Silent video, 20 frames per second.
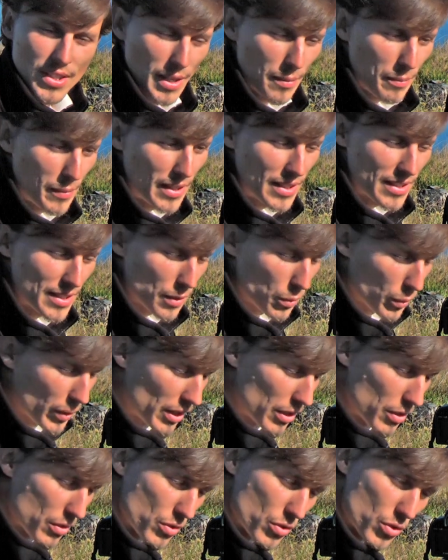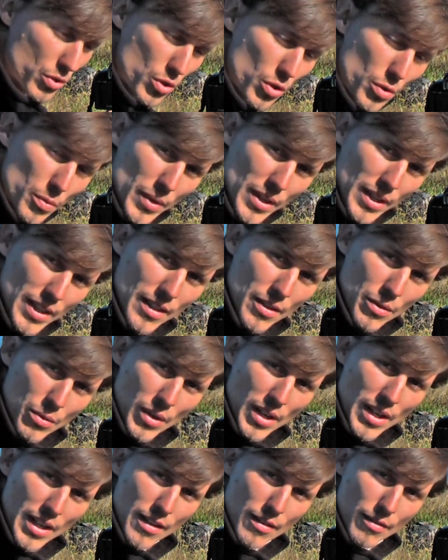That means that when you zoom it in
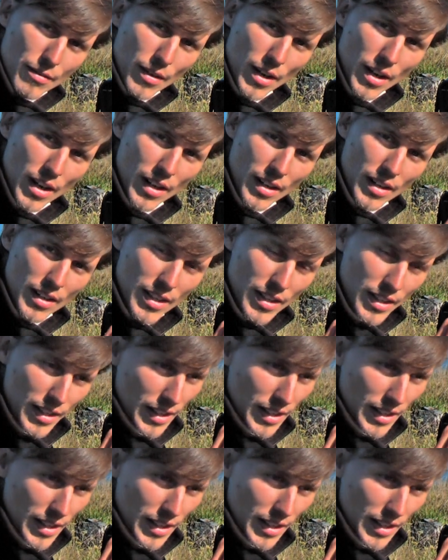really far,